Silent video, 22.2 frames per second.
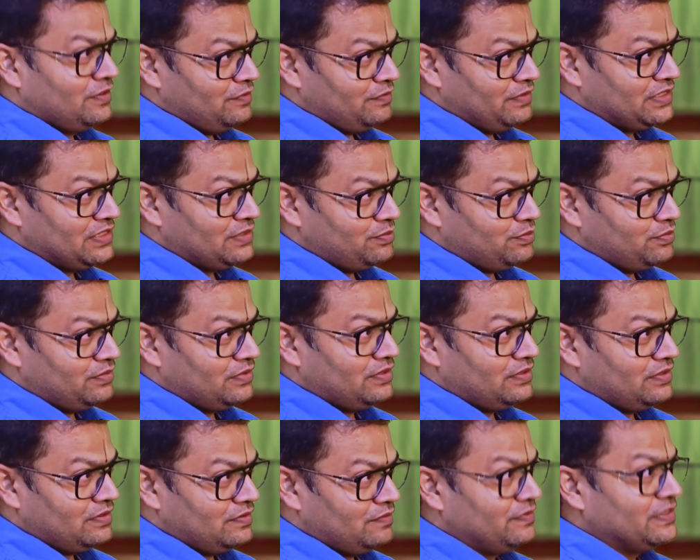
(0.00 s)
which
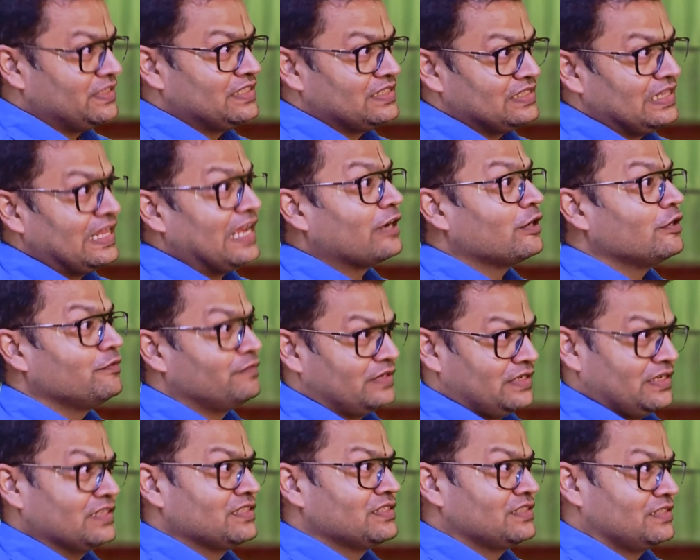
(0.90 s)
is lack of
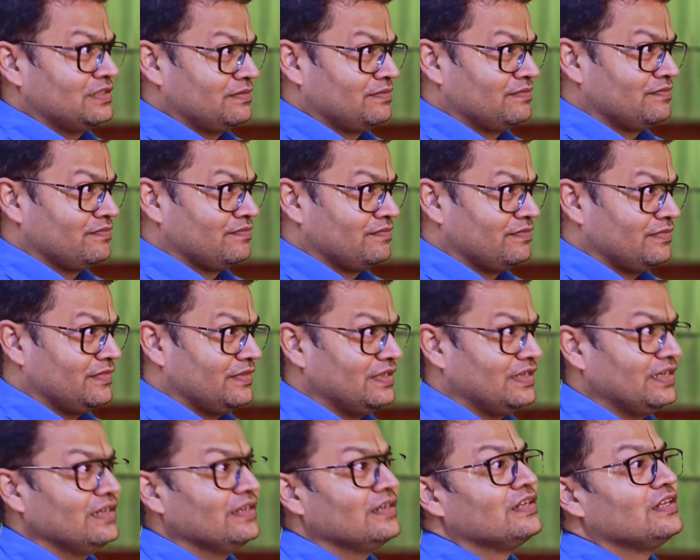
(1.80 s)
trust,
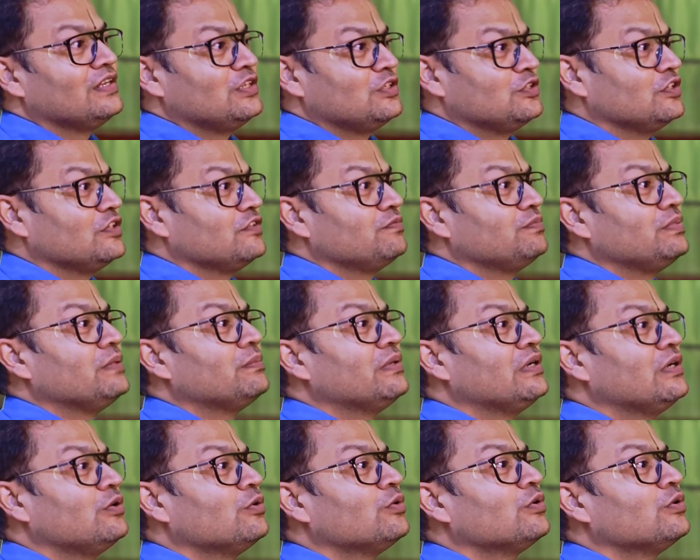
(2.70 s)
right? So if people